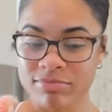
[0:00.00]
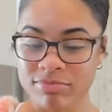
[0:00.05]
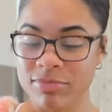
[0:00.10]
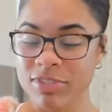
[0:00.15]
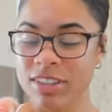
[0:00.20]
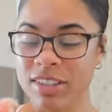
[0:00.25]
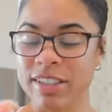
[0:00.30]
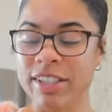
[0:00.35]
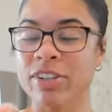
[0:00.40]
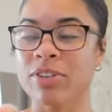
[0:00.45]

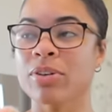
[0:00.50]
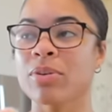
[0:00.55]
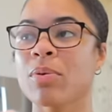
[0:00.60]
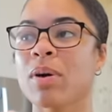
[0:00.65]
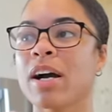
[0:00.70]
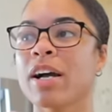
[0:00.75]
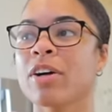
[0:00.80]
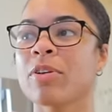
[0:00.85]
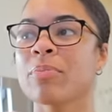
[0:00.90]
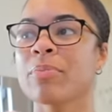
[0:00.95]
it's literally
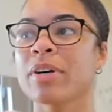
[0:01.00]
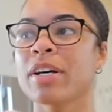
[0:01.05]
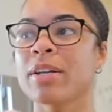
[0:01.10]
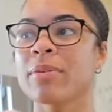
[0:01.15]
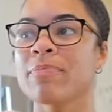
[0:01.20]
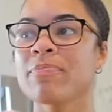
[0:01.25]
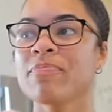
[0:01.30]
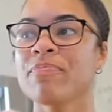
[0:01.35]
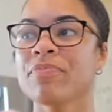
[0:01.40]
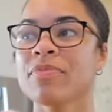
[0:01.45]
wild
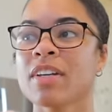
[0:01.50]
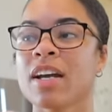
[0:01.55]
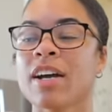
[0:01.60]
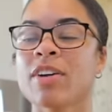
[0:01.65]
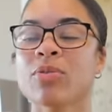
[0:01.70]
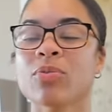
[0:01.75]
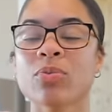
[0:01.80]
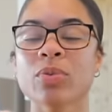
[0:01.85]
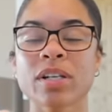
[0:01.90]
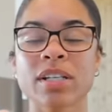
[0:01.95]
but I
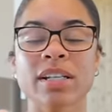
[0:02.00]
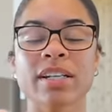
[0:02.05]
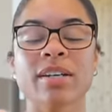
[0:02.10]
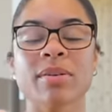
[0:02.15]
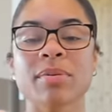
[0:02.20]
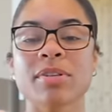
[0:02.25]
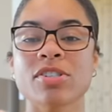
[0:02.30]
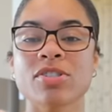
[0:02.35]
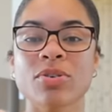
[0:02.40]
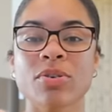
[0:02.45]
really
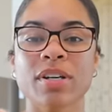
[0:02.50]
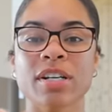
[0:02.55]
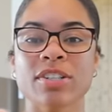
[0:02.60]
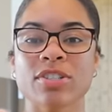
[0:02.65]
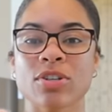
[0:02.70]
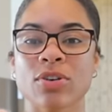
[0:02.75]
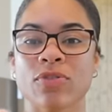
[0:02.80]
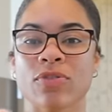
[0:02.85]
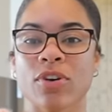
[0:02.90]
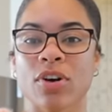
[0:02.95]
am enjoying it
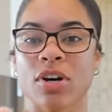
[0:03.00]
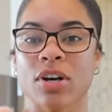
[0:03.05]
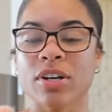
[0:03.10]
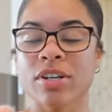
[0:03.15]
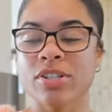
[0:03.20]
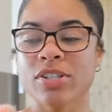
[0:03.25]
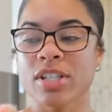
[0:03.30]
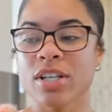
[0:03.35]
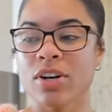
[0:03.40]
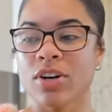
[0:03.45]
so
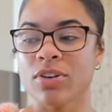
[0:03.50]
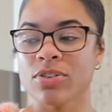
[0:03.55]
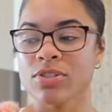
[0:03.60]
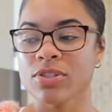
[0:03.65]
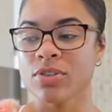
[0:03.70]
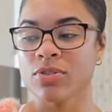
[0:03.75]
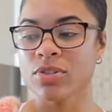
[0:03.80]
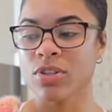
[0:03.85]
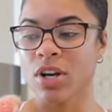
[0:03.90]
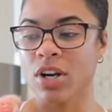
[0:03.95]
far. She
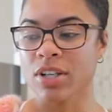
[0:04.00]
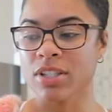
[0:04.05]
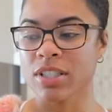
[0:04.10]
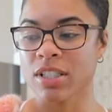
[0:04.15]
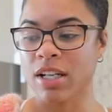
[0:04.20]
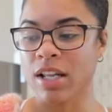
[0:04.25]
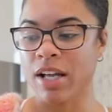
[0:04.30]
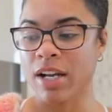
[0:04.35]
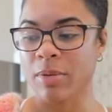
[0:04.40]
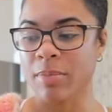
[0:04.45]
also talks a
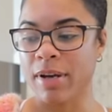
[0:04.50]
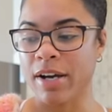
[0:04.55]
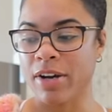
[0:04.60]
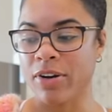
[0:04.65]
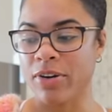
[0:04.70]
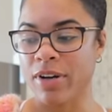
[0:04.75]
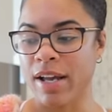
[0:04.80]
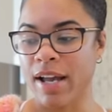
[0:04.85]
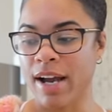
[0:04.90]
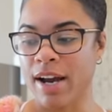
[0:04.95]
lot
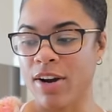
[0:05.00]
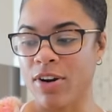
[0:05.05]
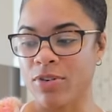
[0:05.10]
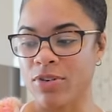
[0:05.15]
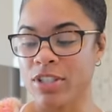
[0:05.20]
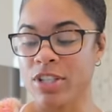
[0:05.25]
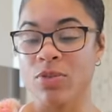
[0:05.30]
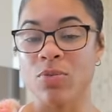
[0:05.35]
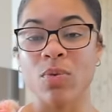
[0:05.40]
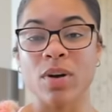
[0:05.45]
about how
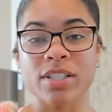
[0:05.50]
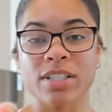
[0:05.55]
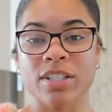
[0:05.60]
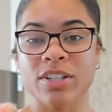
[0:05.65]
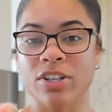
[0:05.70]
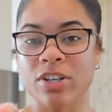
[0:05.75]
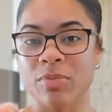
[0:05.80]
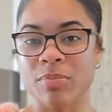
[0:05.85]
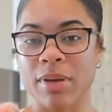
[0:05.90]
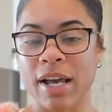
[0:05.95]
she wasn't
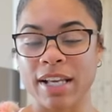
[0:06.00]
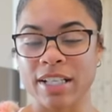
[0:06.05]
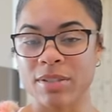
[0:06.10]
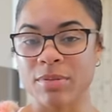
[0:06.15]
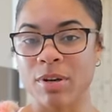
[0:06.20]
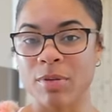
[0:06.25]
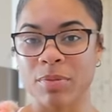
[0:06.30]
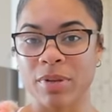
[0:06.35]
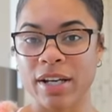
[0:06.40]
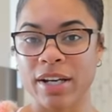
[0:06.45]
a good
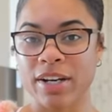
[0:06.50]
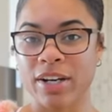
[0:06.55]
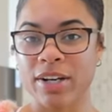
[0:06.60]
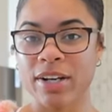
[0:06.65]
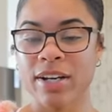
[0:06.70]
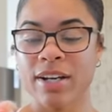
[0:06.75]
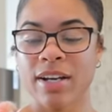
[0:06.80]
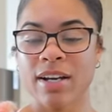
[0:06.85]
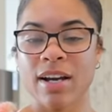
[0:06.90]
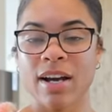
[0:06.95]
basketball
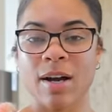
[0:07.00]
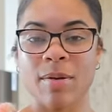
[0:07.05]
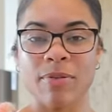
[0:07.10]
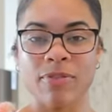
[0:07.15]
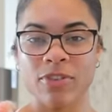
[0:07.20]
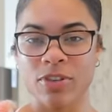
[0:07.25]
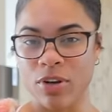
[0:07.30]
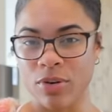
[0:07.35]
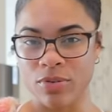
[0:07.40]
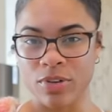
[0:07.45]
player. Um,
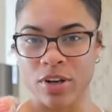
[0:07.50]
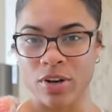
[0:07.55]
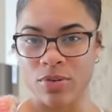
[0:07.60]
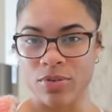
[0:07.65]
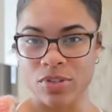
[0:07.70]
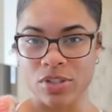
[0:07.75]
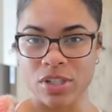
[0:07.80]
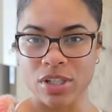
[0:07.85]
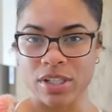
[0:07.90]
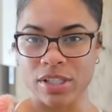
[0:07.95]
if you don't know,
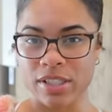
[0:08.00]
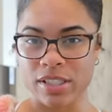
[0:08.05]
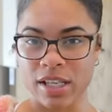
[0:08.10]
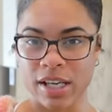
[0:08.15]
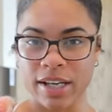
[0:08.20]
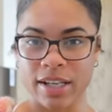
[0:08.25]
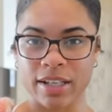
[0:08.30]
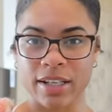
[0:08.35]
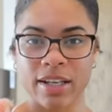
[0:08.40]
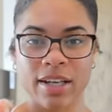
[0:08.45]
she's
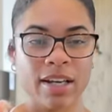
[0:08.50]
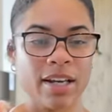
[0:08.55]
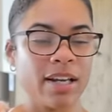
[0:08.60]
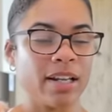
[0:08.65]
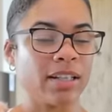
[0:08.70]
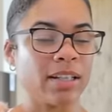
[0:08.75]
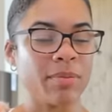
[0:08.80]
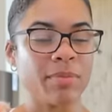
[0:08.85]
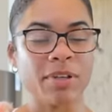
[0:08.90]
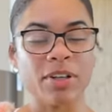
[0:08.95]
like
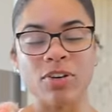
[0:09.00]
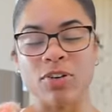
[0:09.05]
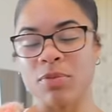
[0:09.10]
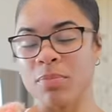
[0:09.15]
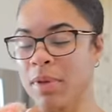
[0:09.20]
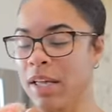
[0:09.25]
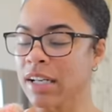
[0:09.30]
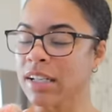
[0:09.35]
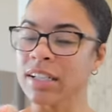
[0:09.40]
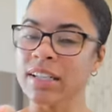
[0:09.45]
an Olympic gold
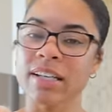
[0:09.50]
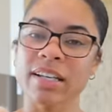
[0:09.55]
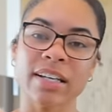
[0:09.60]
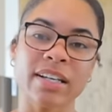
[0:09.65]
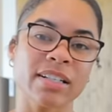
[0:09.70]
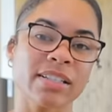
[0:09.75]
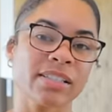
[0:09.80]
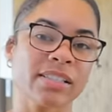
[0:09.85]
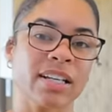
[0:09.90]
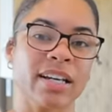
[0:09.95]

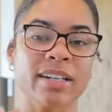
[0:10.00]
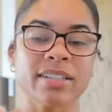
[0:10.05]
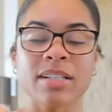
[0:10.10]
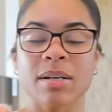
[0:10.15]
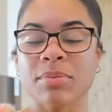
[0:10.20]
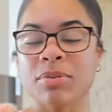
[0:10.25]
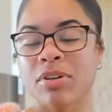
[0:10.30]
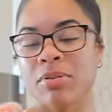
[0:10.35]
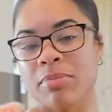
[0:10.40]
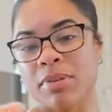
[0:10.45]
medalist, like
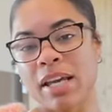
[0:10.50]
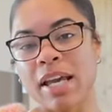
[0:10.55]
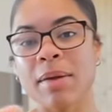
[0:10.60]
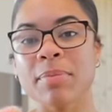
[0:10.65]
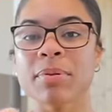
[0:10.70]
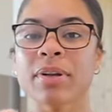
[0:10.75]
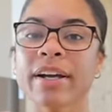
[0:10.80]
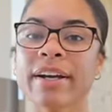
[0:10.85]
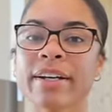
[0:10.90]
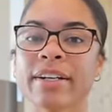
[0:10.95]

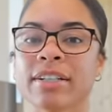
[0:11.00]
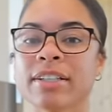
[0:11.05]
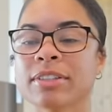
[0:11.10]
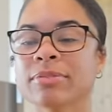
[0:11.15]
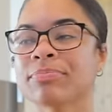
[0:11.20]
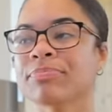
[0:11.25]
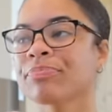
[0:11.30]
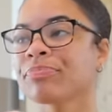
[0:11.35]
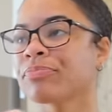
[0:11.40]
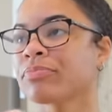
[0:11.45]
WNBA
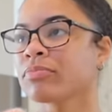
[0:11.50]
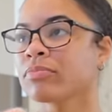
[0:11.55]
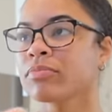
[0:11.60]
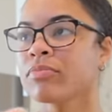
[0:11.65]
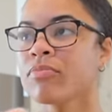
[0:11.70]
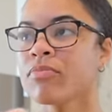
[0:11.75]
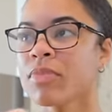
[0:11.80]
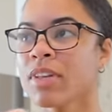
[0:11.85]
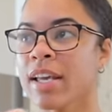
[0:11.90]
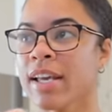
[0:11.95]
player,
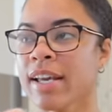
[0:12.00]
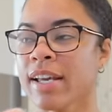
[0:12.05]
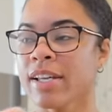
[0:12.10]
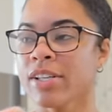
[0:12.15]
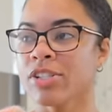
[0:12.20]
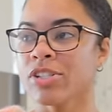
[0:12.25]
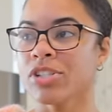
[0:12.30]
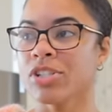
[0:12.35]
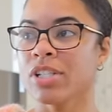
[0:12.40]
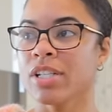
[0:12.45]

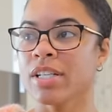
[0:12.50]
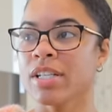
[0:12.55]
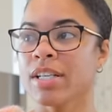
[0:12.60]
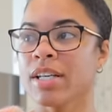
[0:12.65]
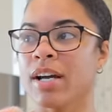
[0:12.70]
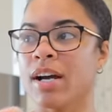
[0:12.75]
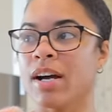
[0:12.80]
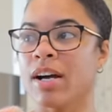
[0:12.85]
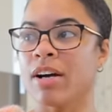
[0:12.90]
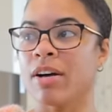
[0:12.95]
and
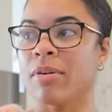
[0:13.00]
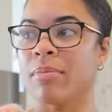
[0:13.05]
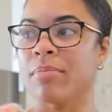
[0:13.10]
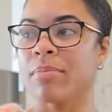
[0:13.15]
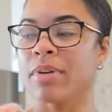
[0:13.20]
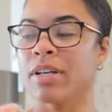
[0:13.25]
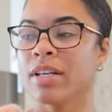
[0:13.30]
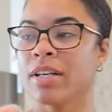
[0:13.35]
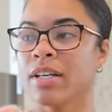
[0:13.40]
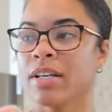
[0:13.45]
she
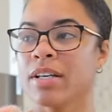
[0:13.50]
um,